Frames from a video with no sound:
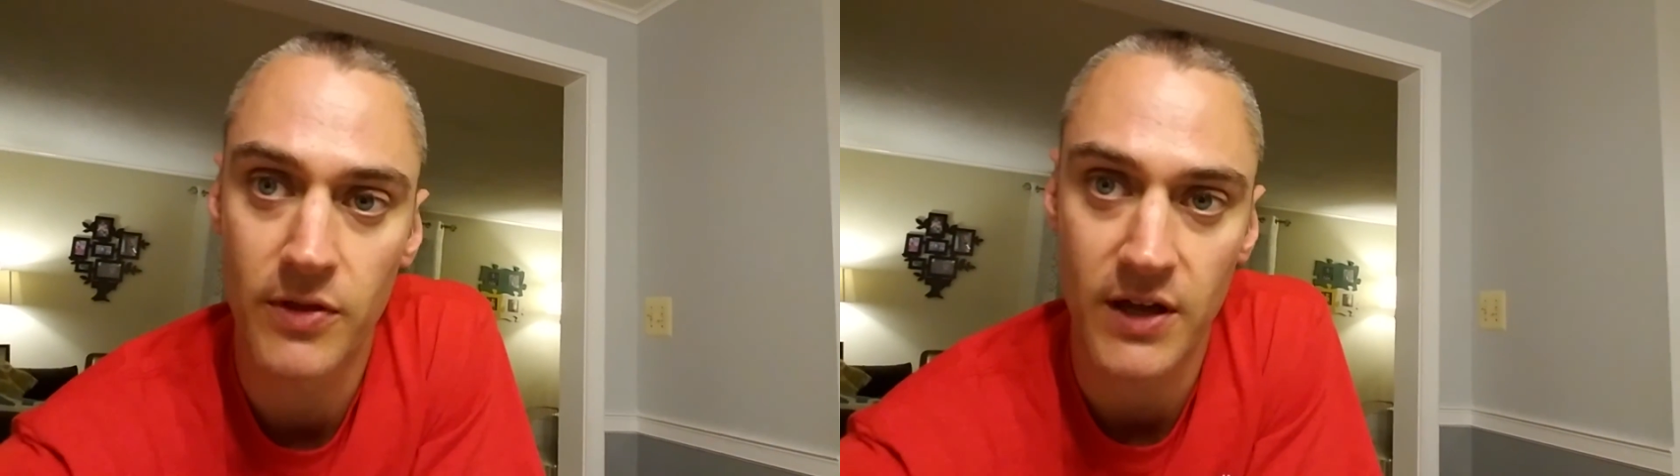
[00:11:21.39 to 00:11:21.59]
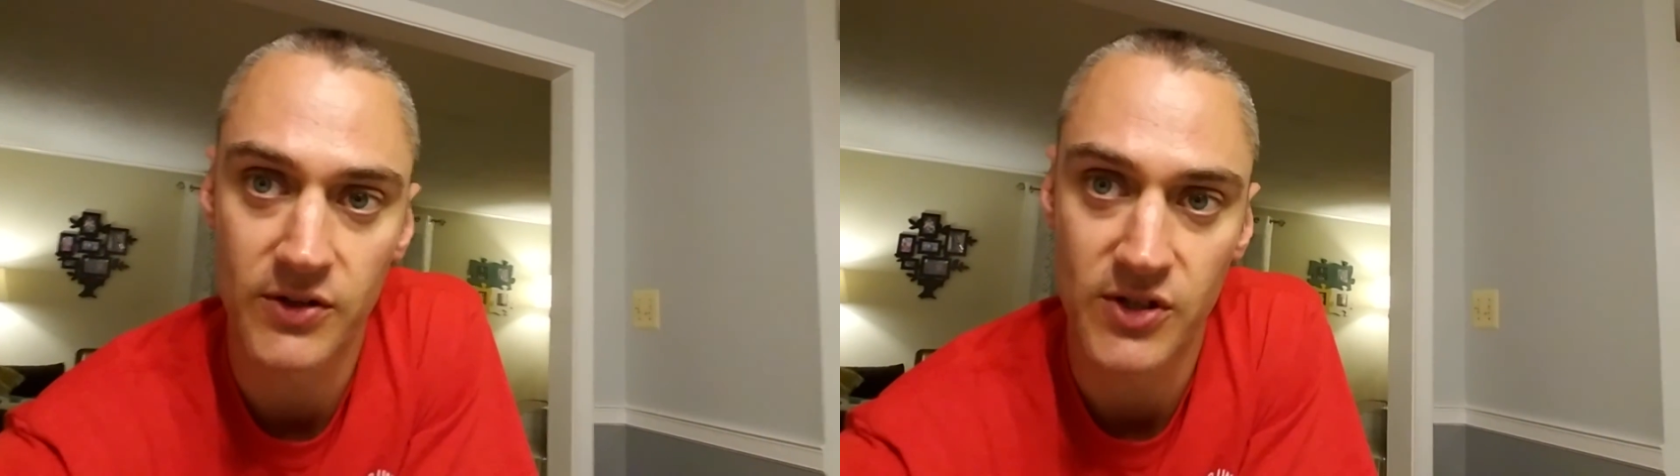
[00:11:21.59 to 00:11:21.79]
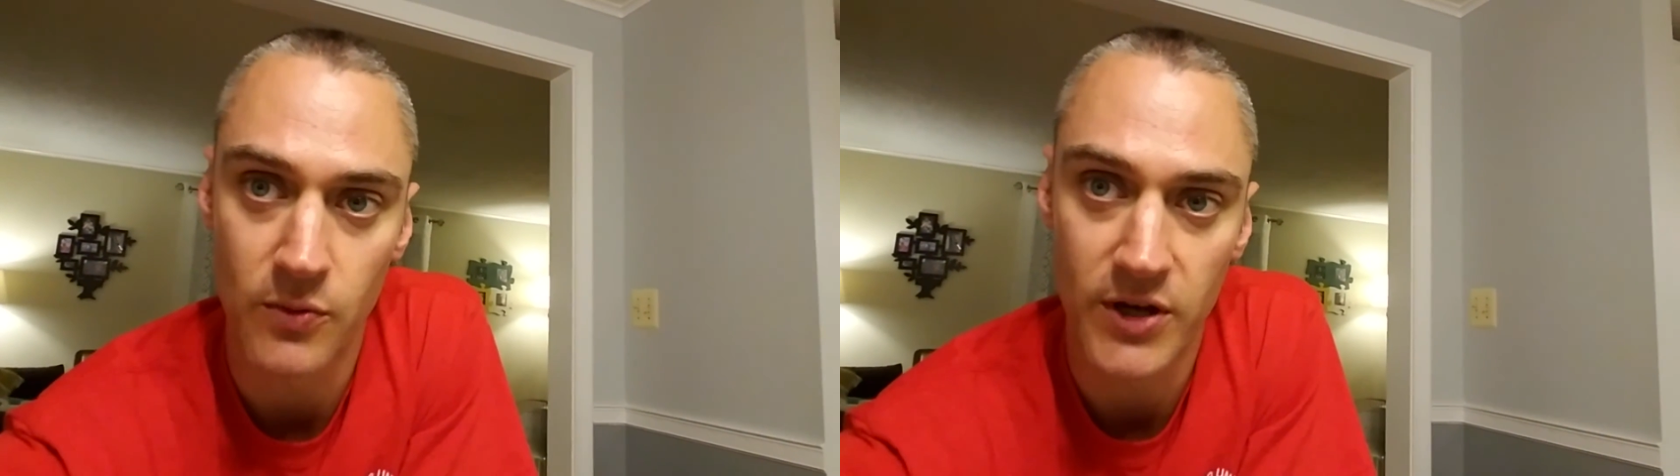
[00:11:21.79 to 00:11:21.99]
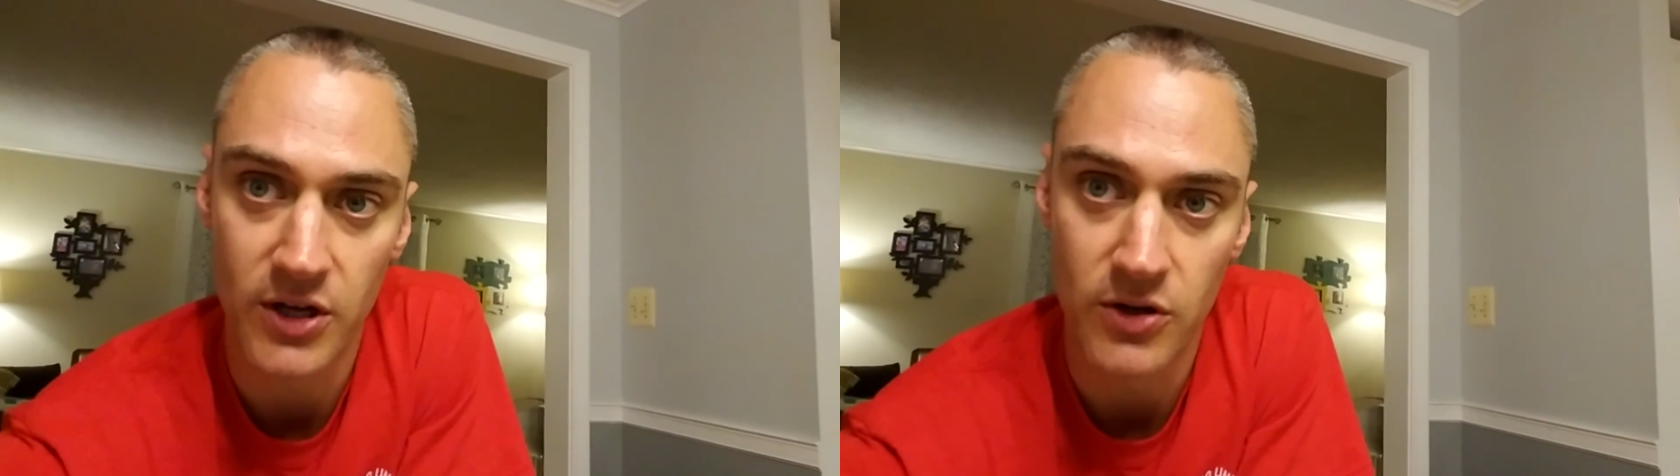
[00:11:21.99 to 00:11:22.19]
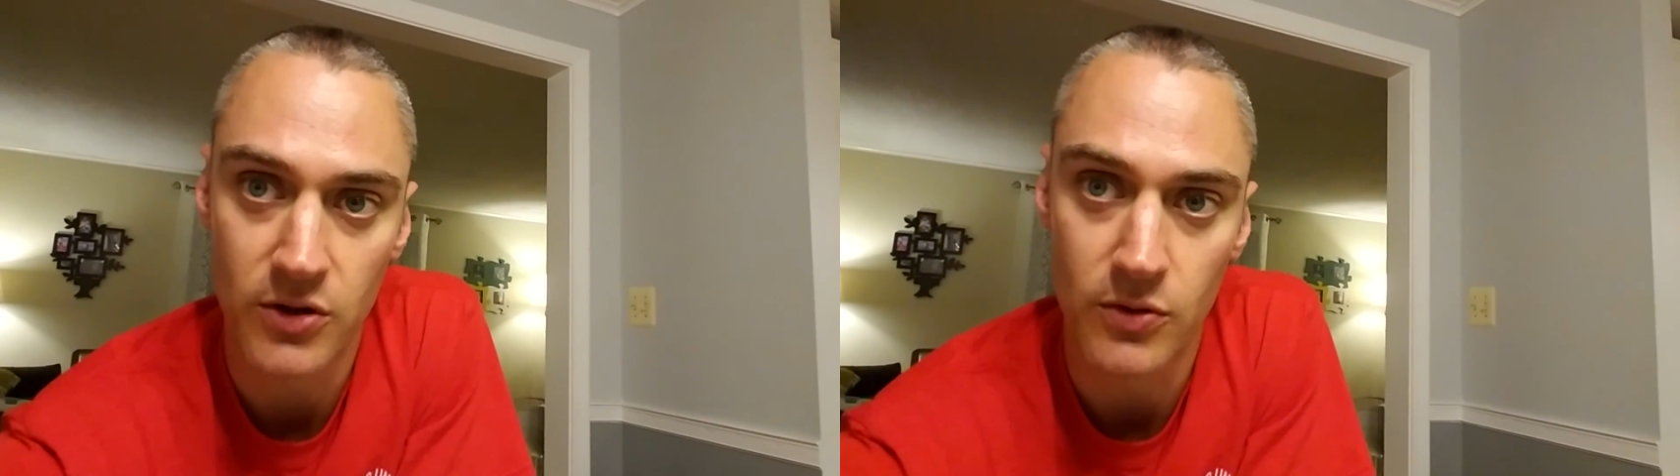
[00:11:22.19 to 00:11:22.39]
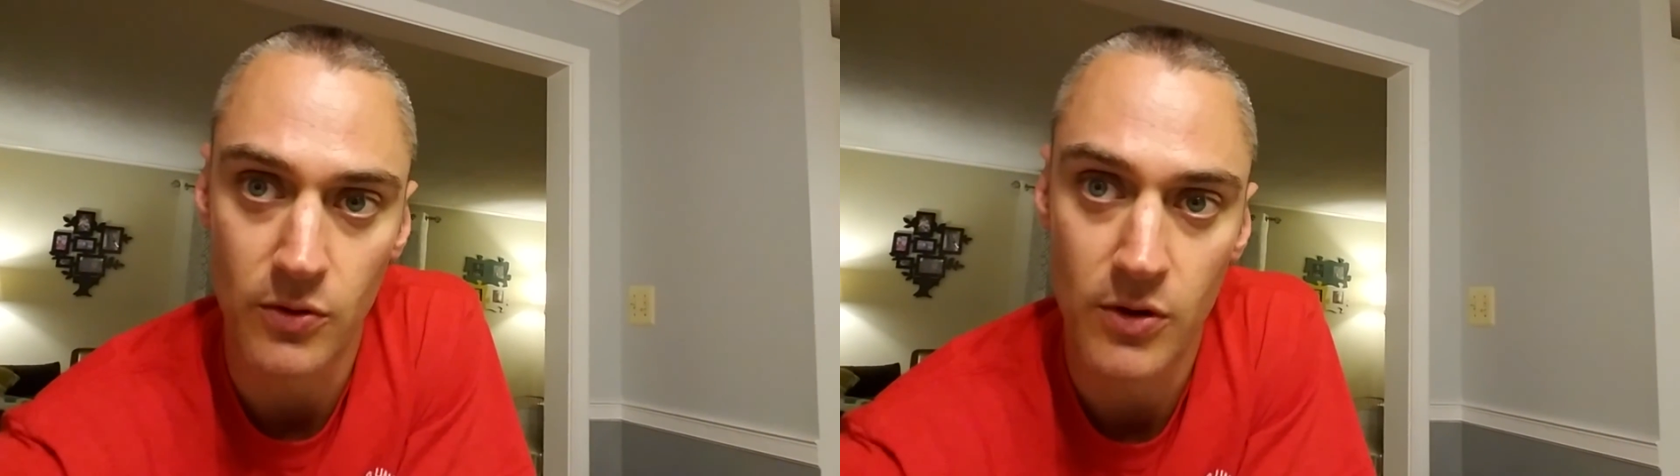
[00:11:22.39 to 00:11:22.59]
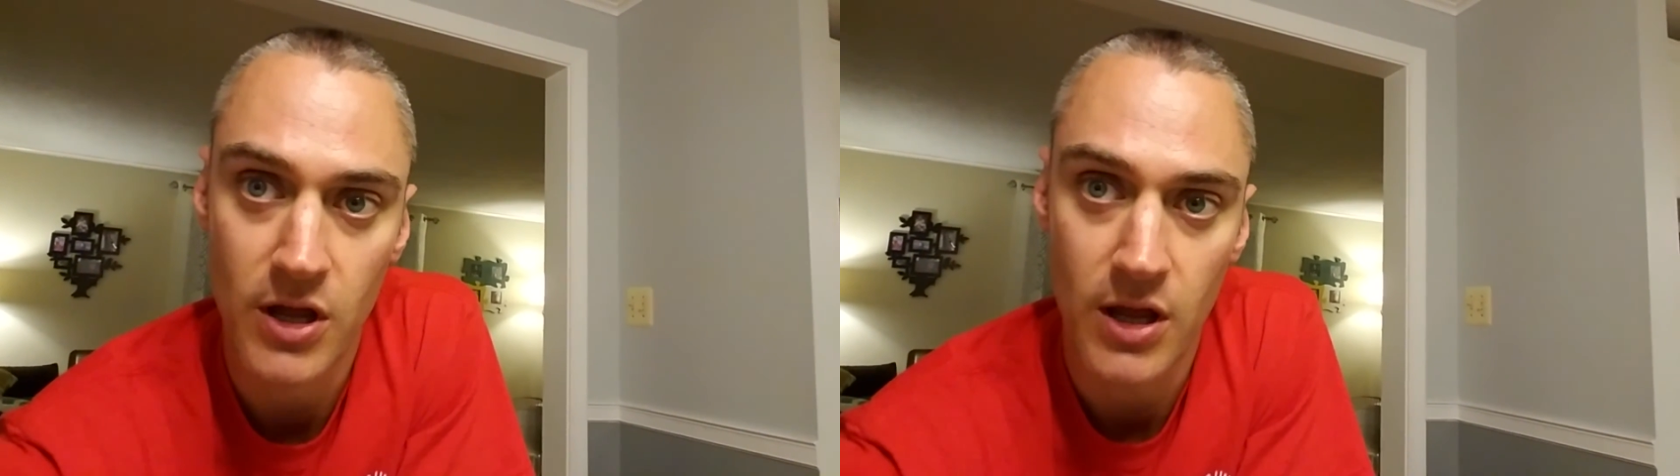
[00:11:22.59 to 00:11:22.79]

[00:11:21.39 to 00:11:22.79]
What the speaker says: things that we can do